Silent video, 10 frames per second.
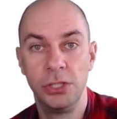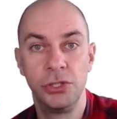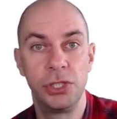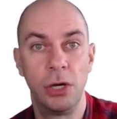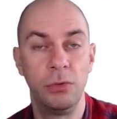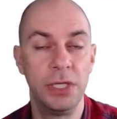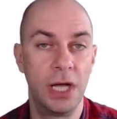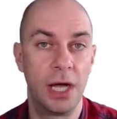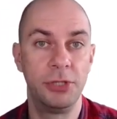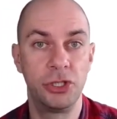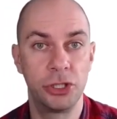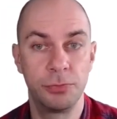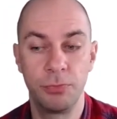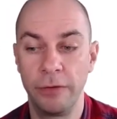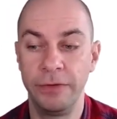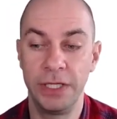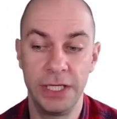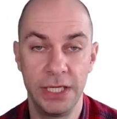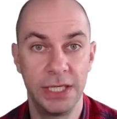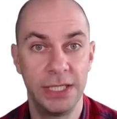So the arbitrage profit
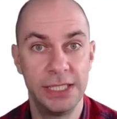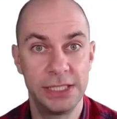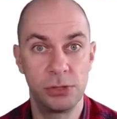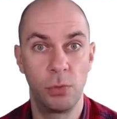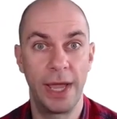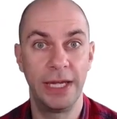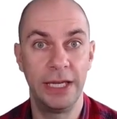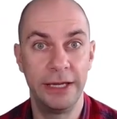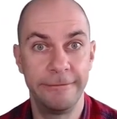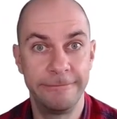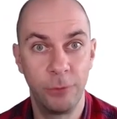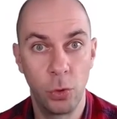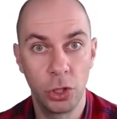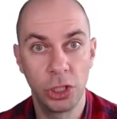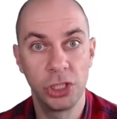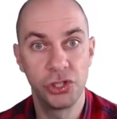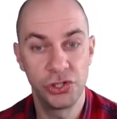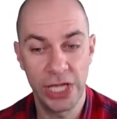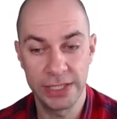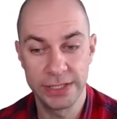here is 24
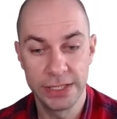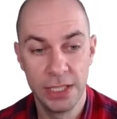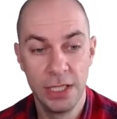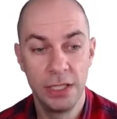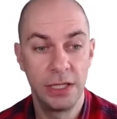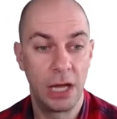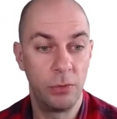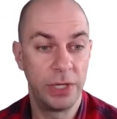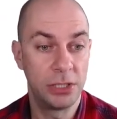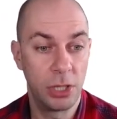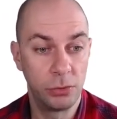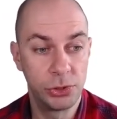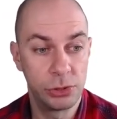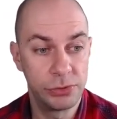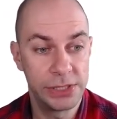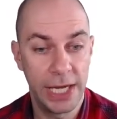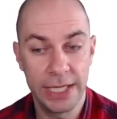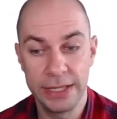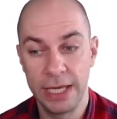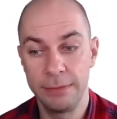cents. Now, we could also say
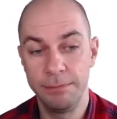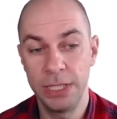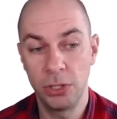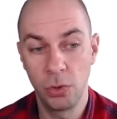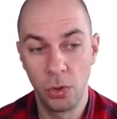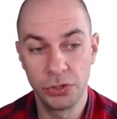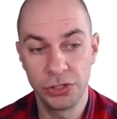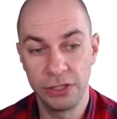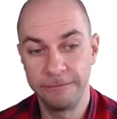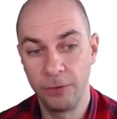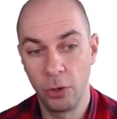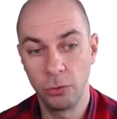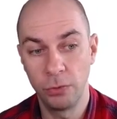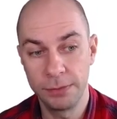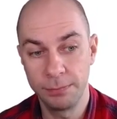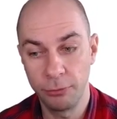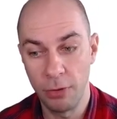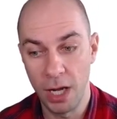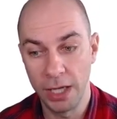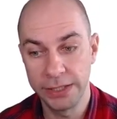that because the forward
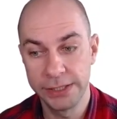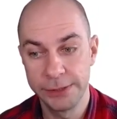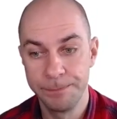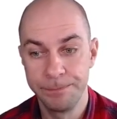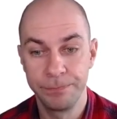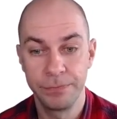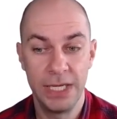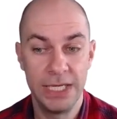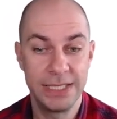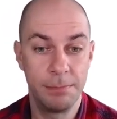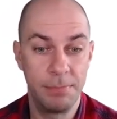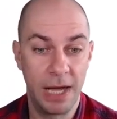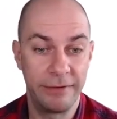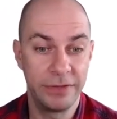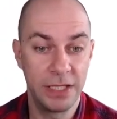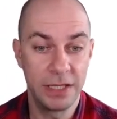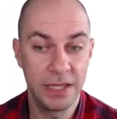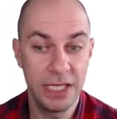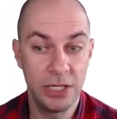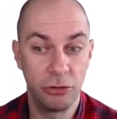price is above the
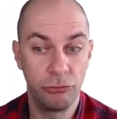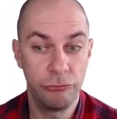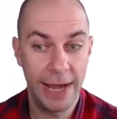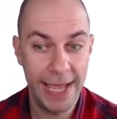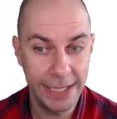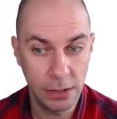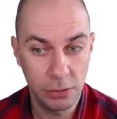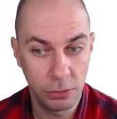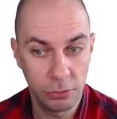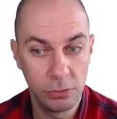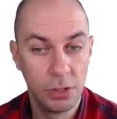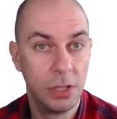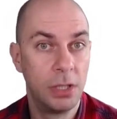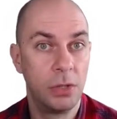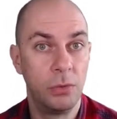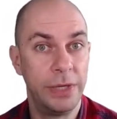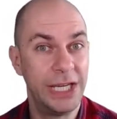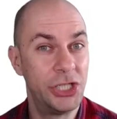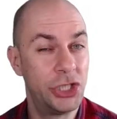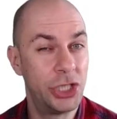theoretical,
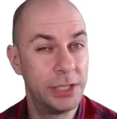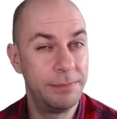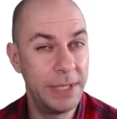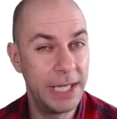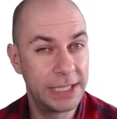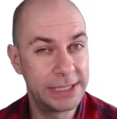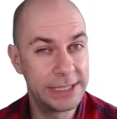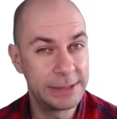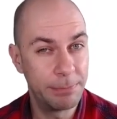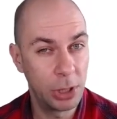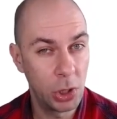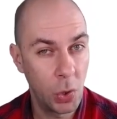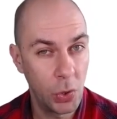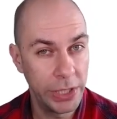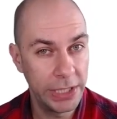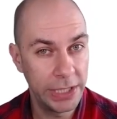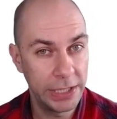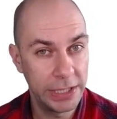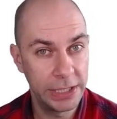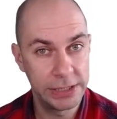we should be
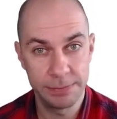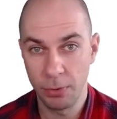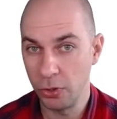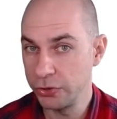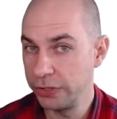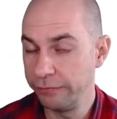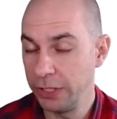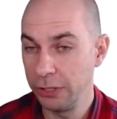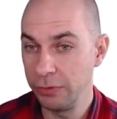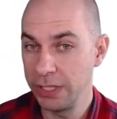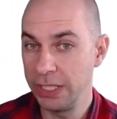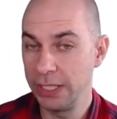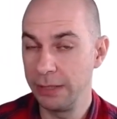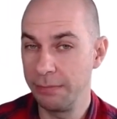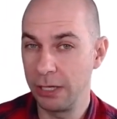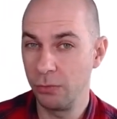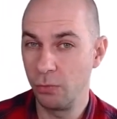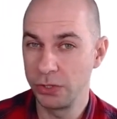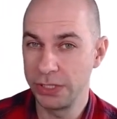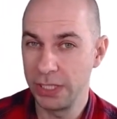exploiting this. Pause the video and think about it.
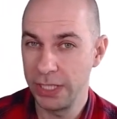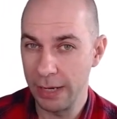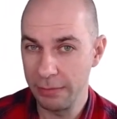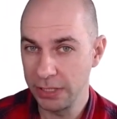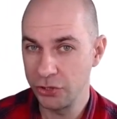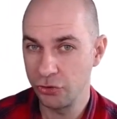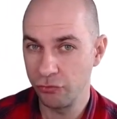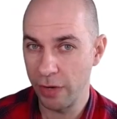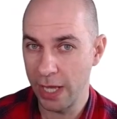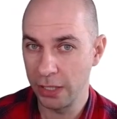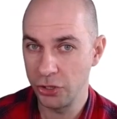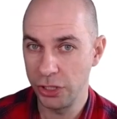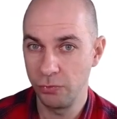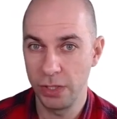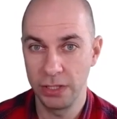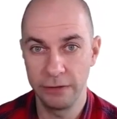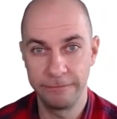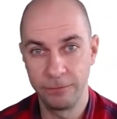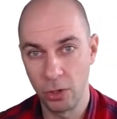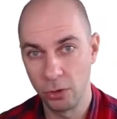What's the name of the strategy? When the
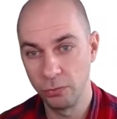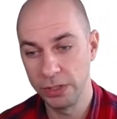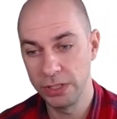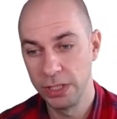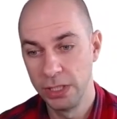forward